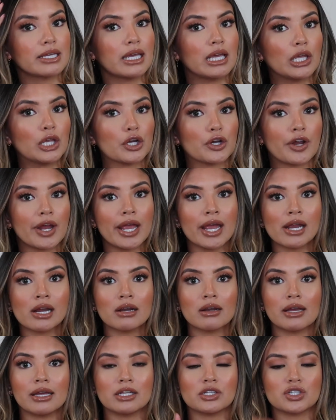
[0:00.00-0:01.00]
kink your
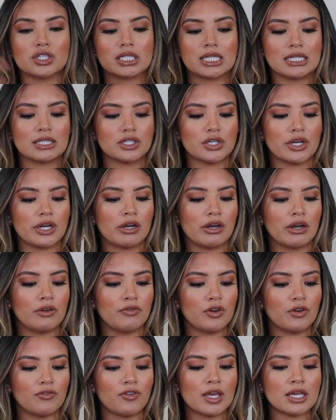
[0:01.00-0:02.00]
hair and it just gets your hair out
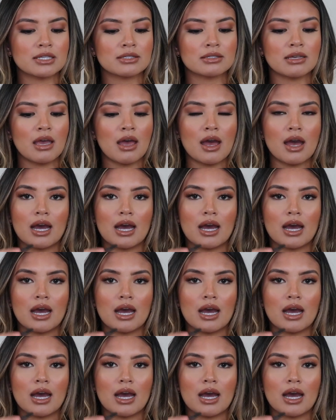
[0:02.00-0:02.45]
of your face.